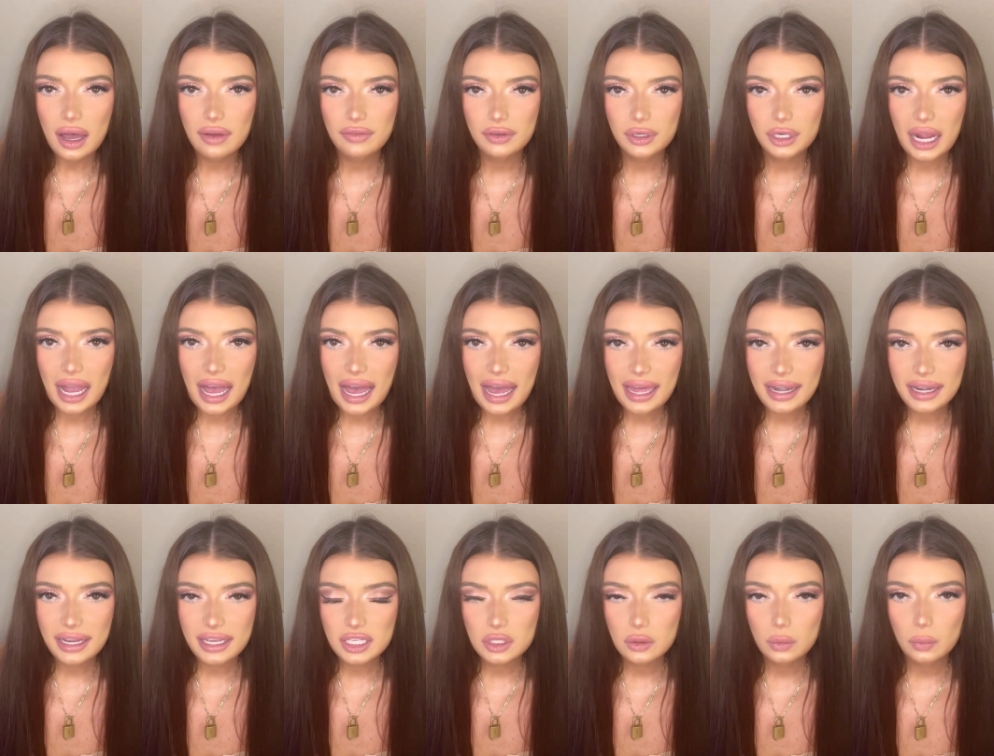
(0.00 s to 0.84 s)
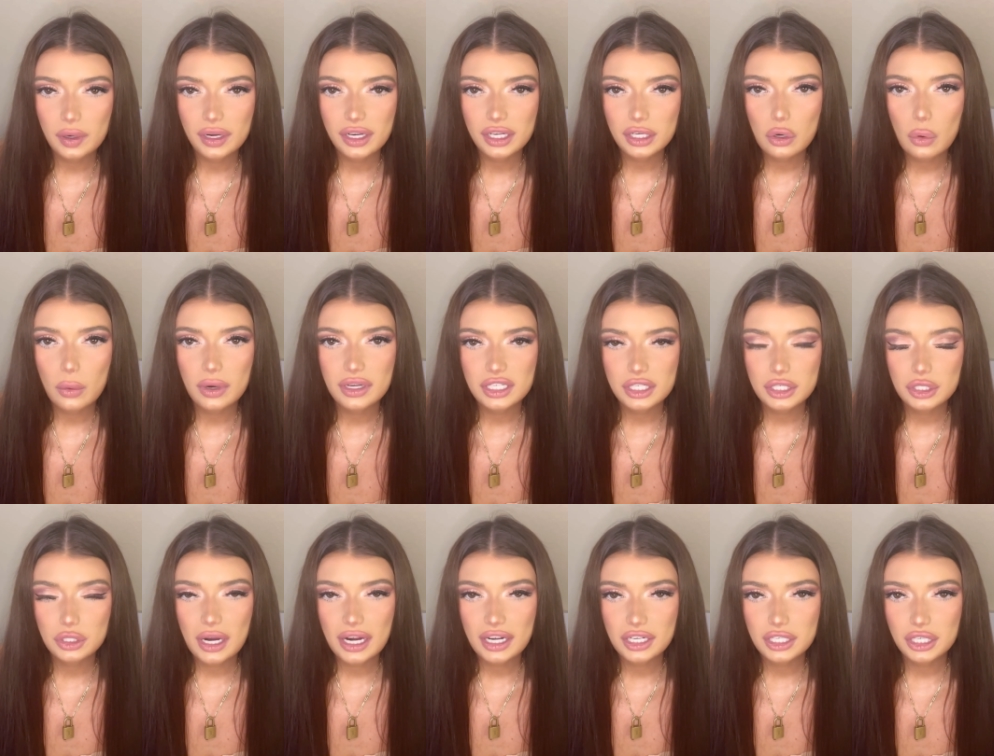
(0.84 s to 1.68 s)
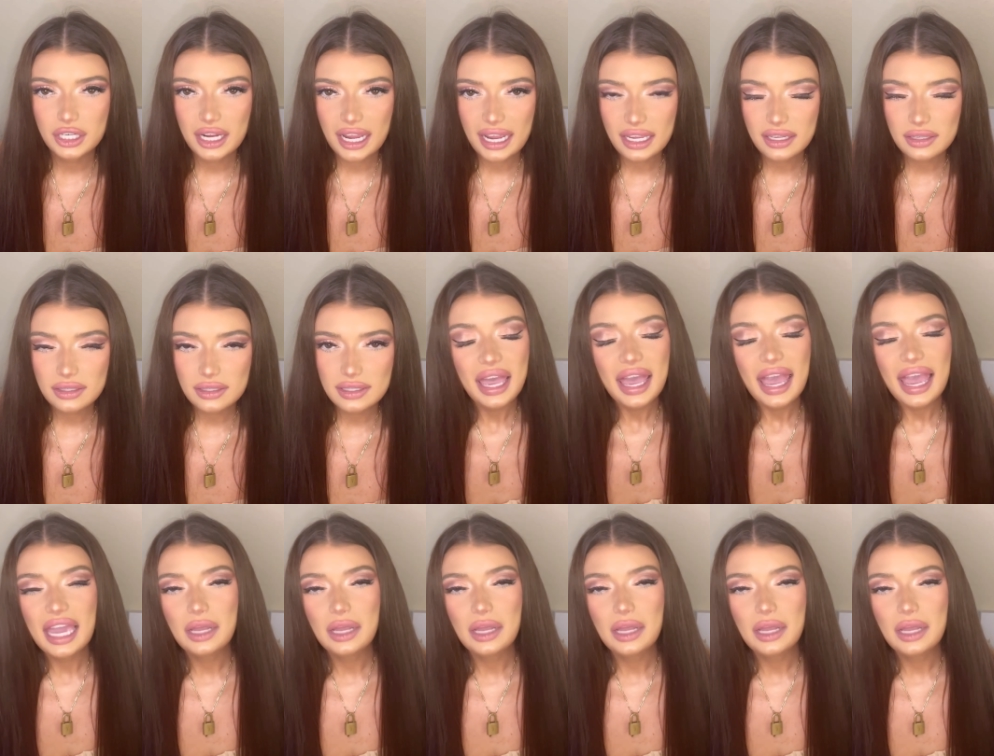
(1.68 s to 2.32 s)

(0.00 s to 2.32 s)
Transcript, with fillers: your head is where you're going to direct your gaze.